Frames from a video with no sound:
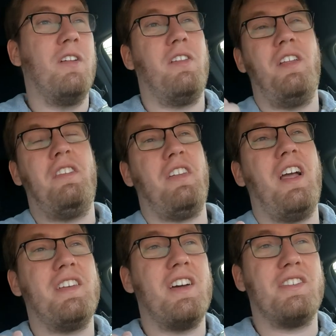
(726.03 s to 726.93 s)
So they
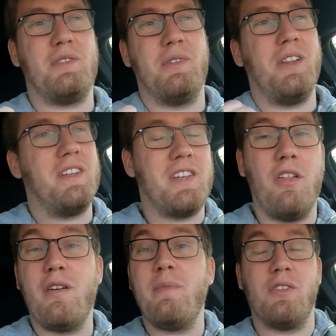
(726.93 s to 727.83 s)
decide not to really
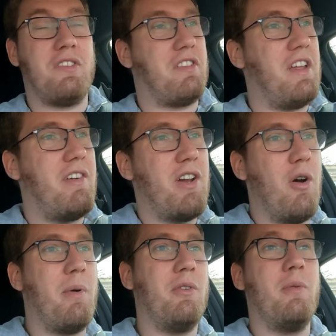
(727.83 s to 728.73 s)
tell them. They'll just leave it in
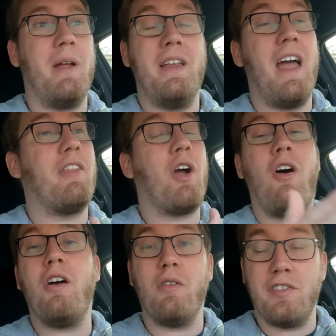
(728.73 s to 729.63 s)
open loop. And yeah, the
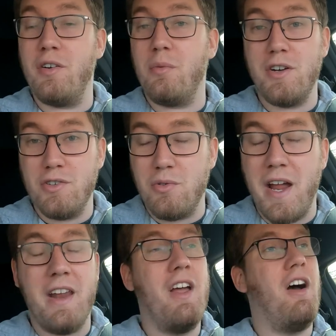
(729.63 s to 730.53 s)
car is going to run
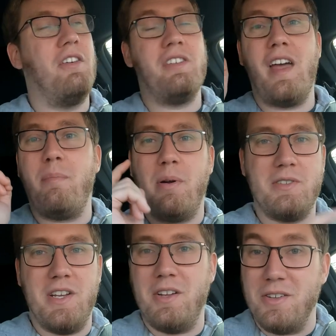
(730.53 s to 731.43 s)
great under that
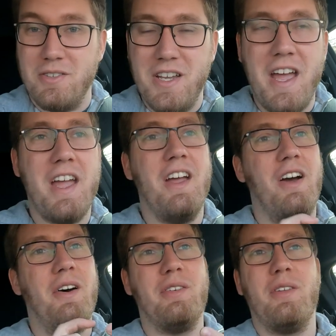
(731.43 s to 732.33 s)
particular day,
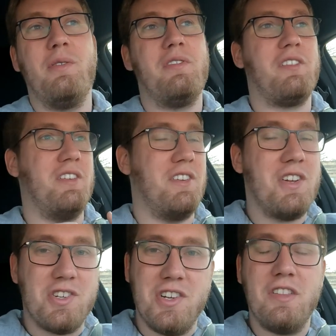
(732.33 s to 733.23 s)
under those
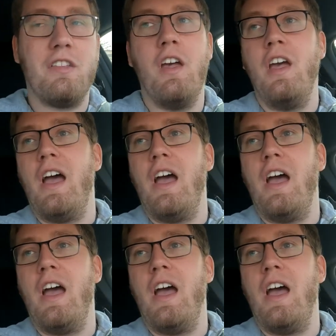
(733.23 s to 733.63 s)
conditions.